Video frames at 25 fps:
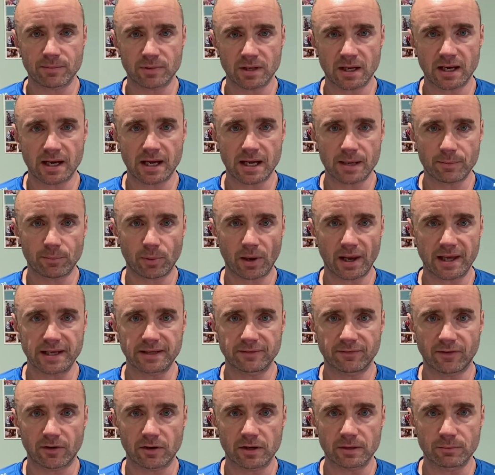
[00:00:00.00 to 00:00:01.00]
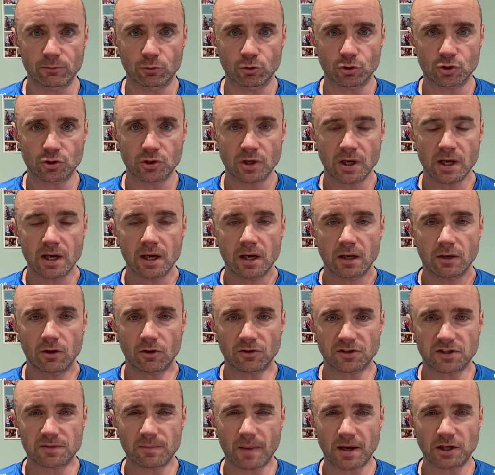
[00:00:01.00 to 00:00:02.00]
United played very much
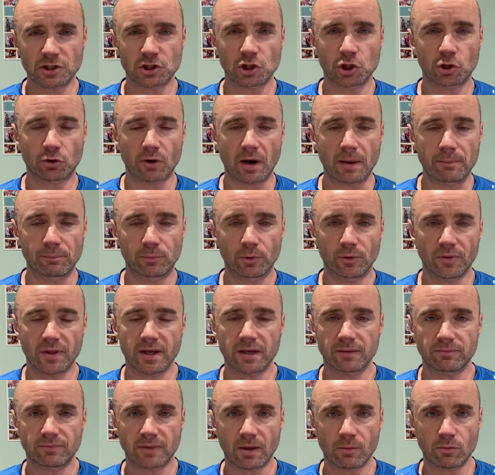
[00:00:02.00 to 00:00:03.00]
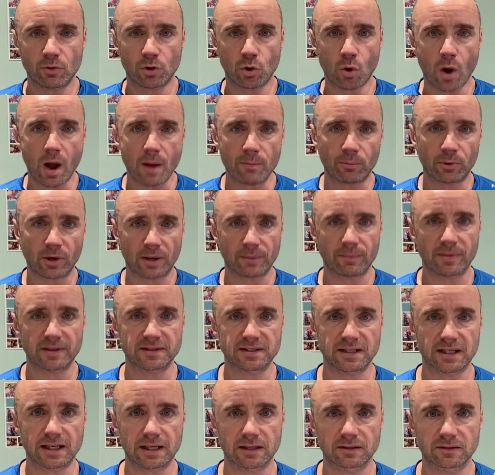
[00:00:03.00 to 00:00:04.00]
not smash and grab, but they were quite
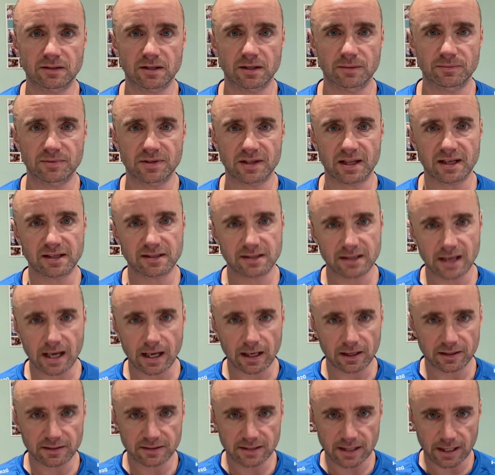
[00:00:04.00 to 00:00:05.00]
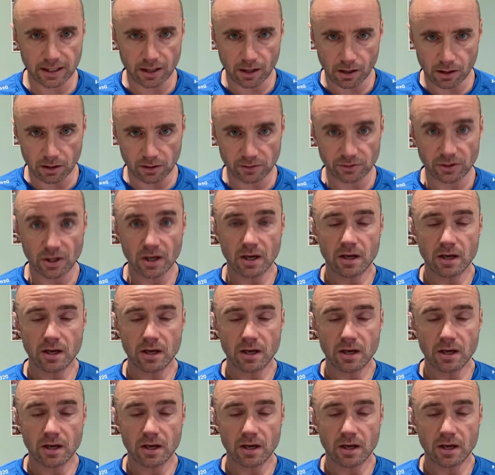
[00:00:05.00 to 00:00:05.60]
pragmatic in terms of their style. And Ten Hag's